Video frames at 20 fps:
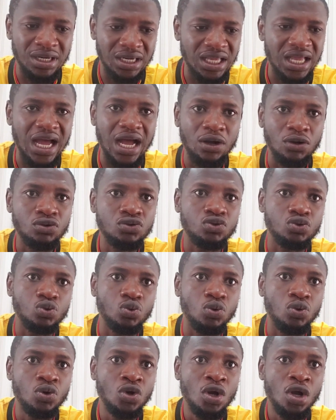But the guy
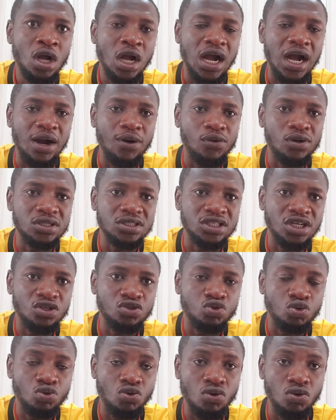
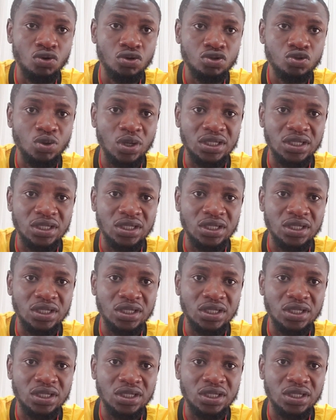wanted to go.